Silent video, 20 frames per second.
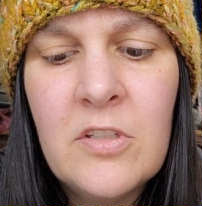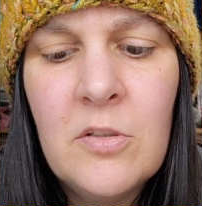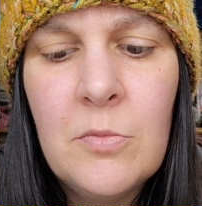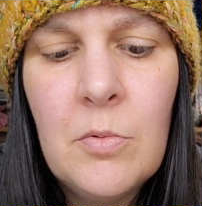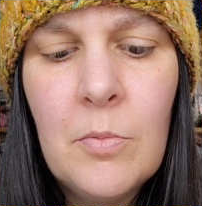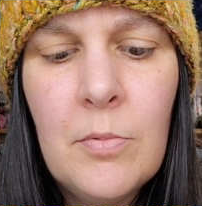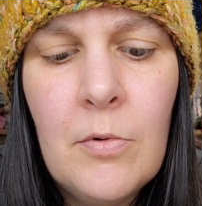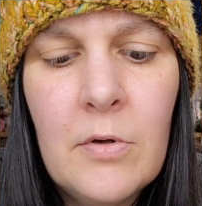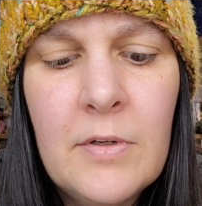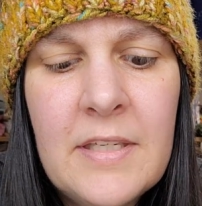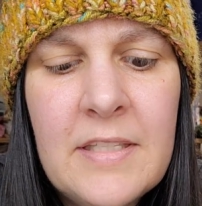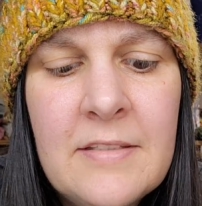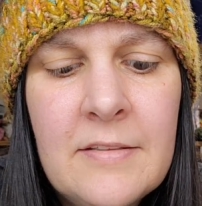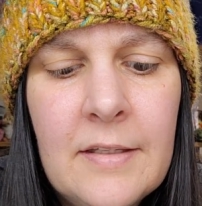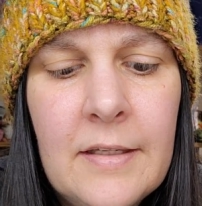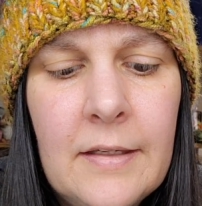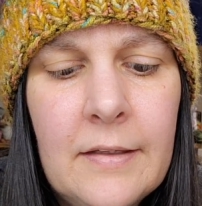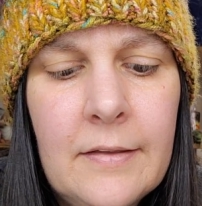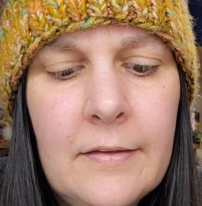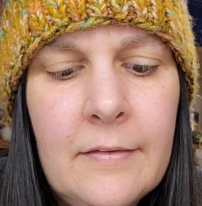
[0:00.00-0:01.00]
super bulky
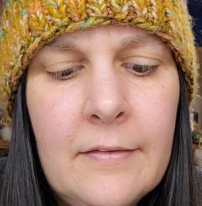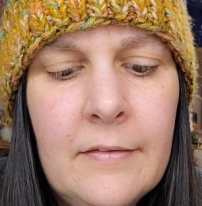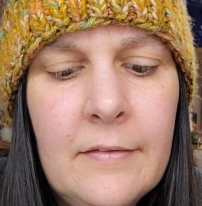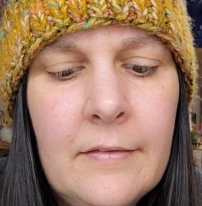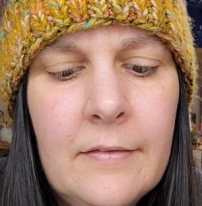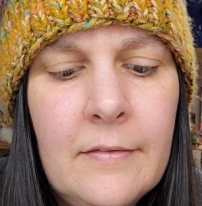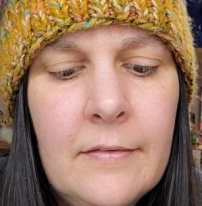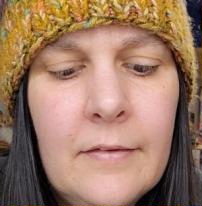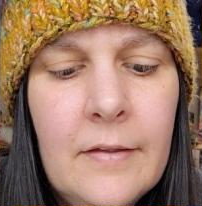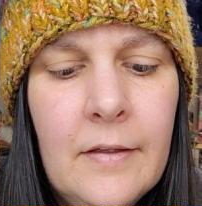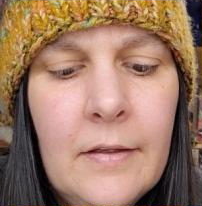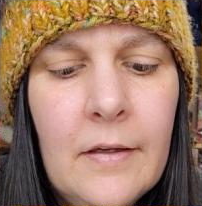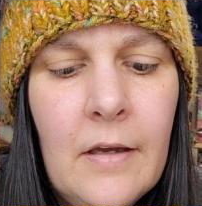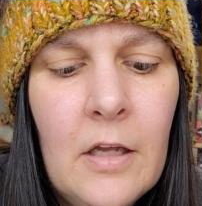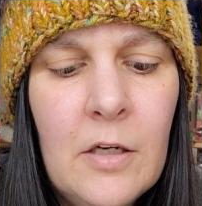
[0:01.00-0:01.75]
6,